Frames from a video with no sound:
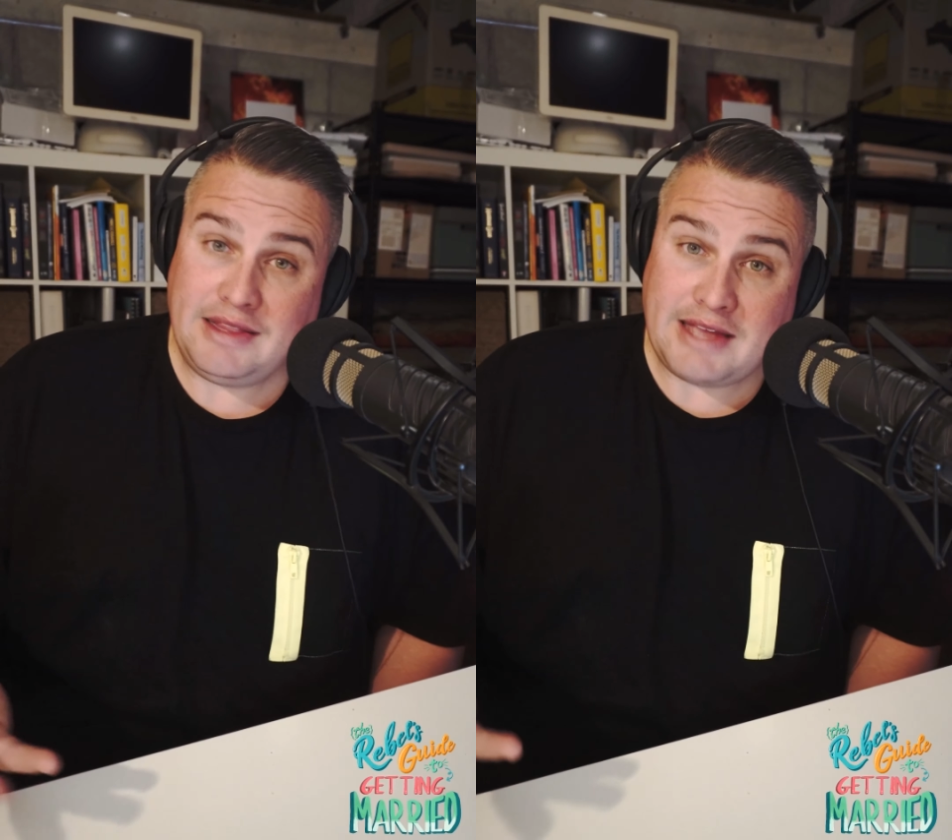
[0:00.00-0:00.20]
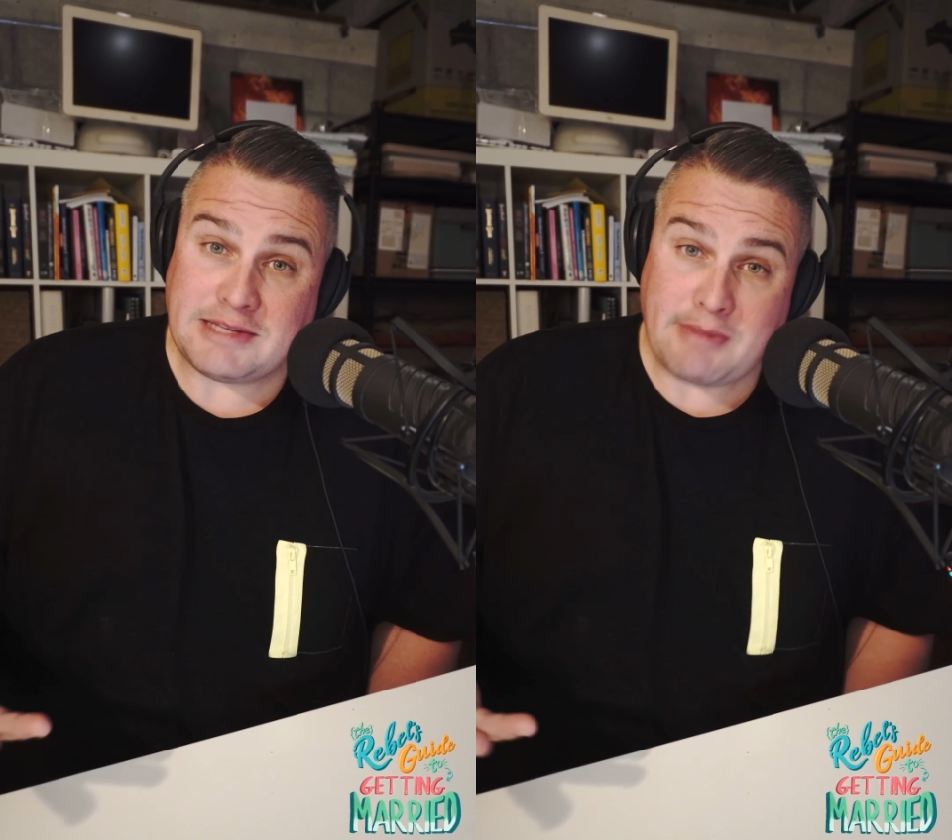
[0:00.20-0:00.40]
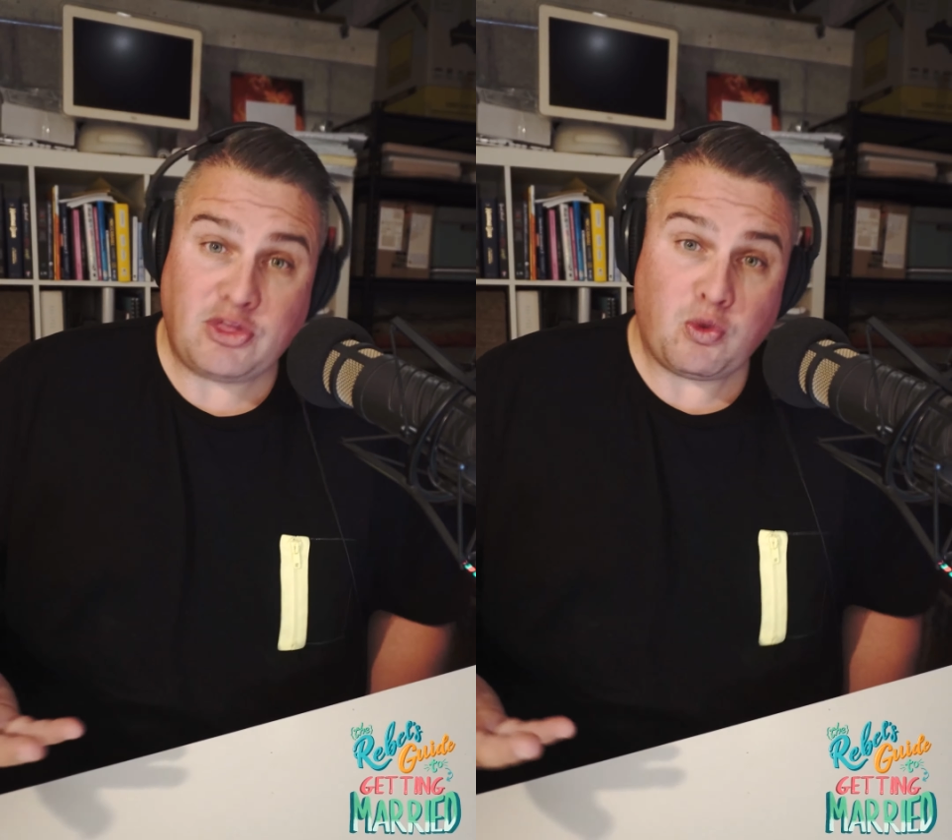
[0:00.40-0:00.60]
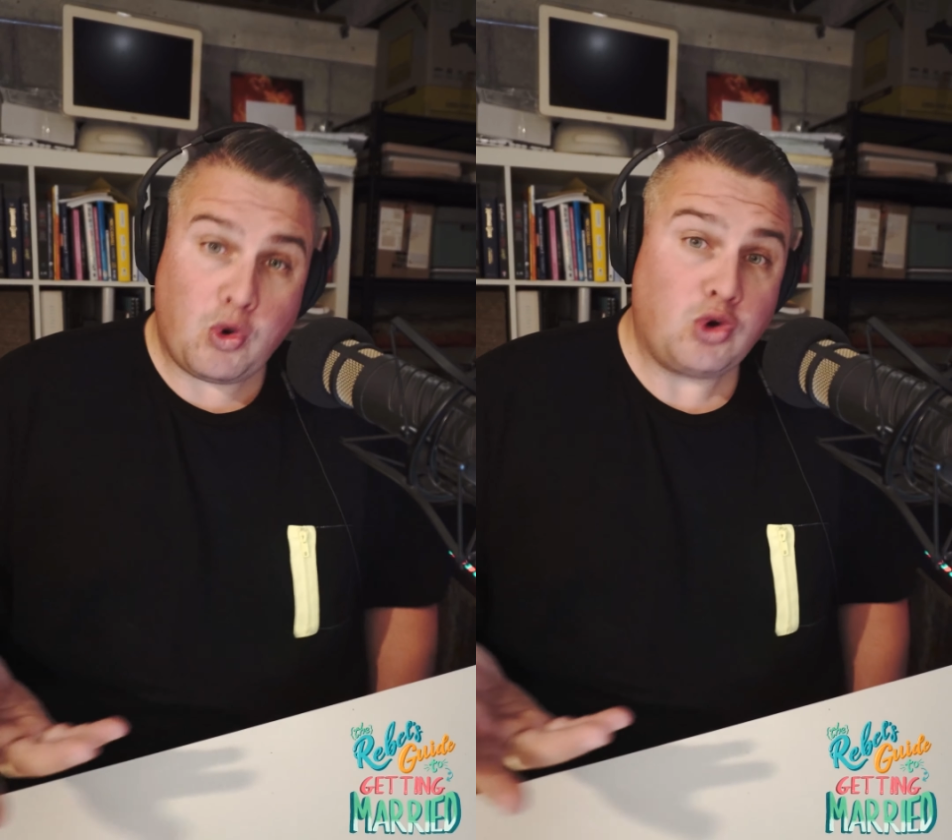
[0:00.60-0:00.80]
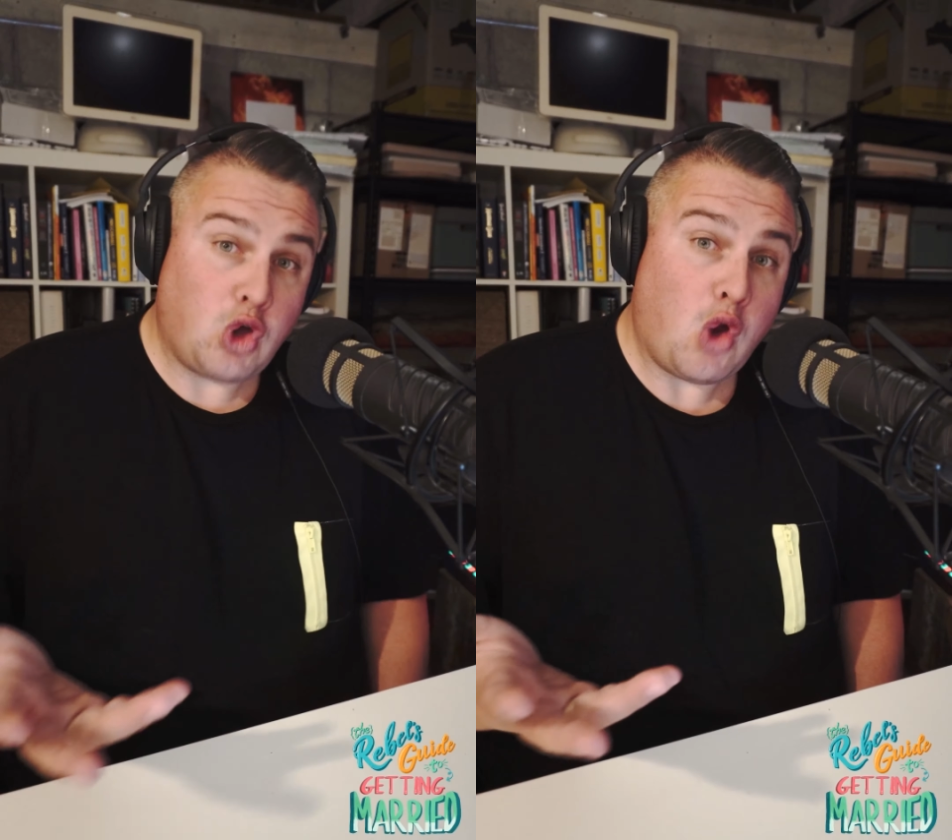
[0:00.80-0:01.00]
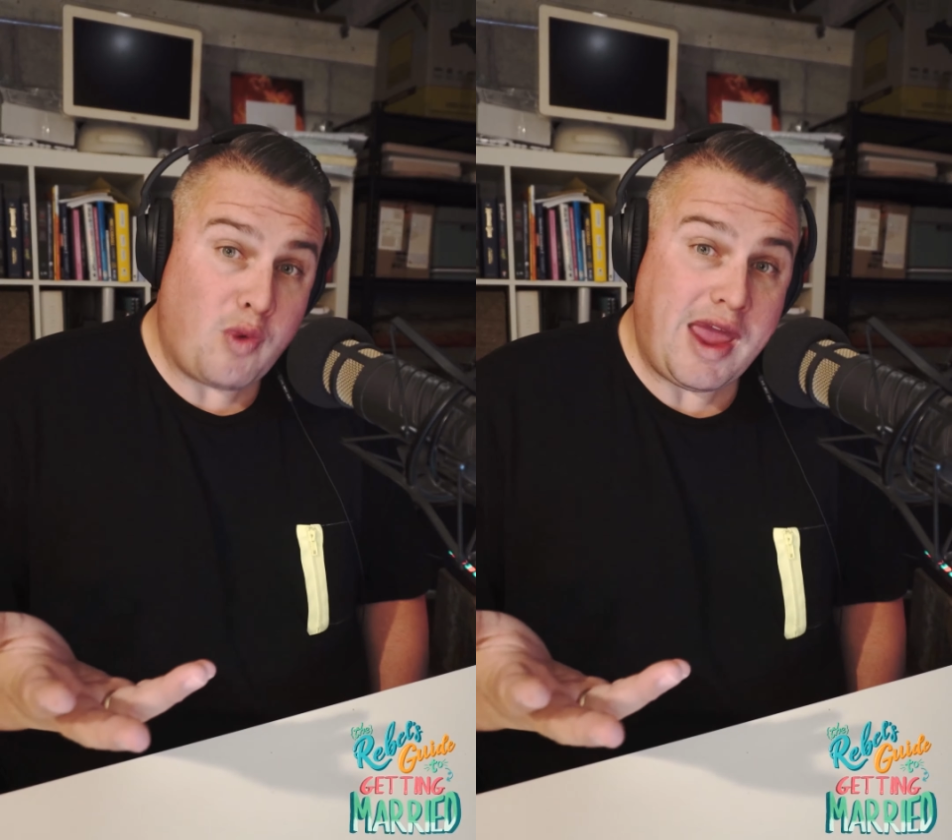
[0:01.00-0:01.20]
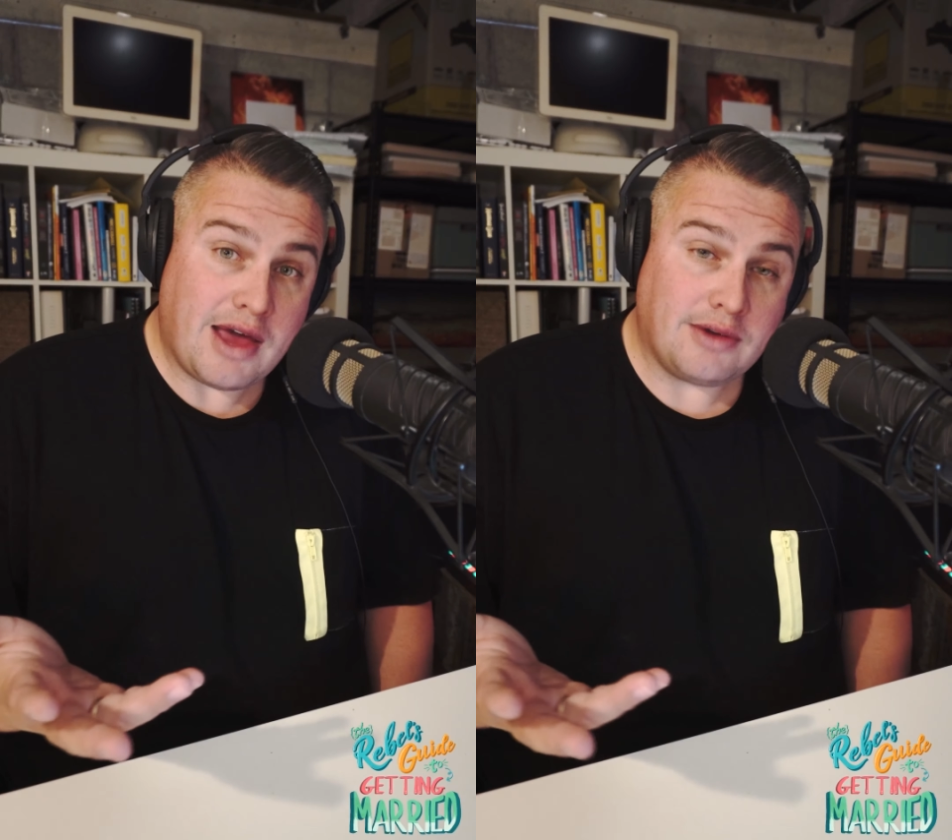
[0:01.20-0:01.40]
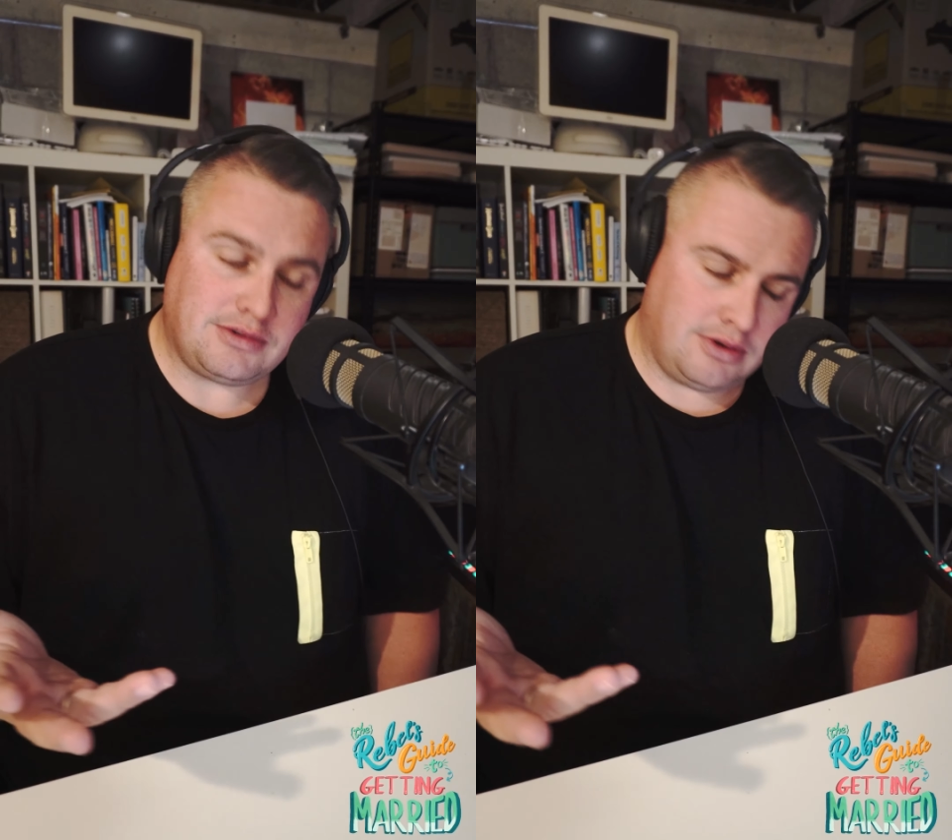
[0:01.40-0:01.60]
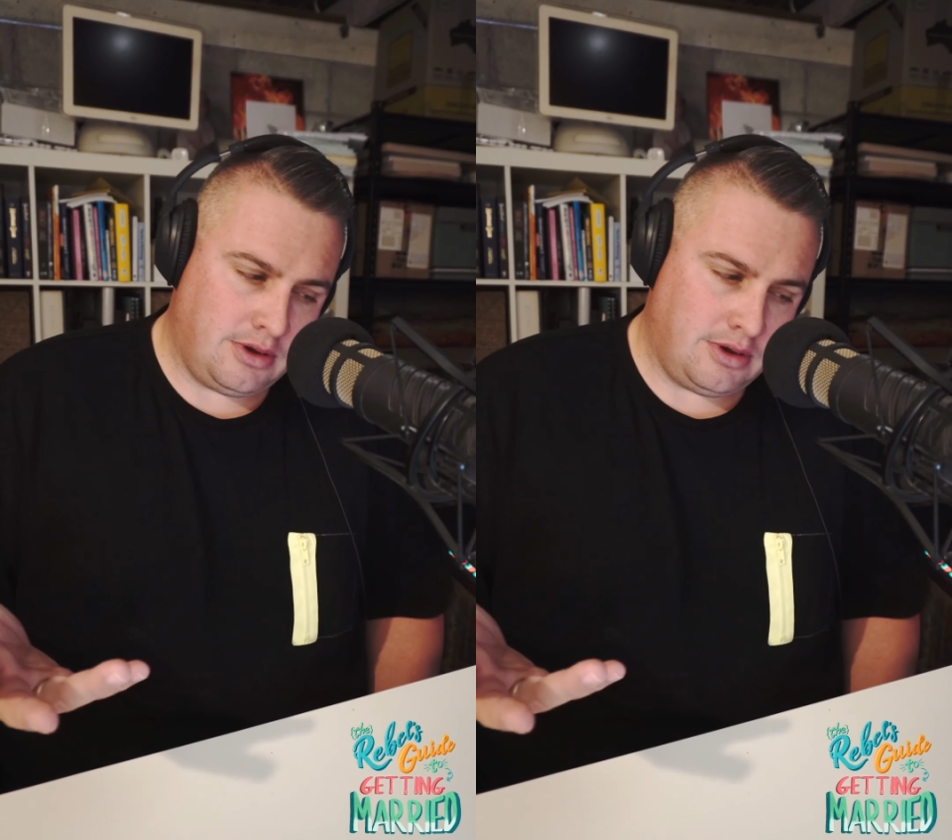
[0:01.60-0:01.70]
does make the world go round.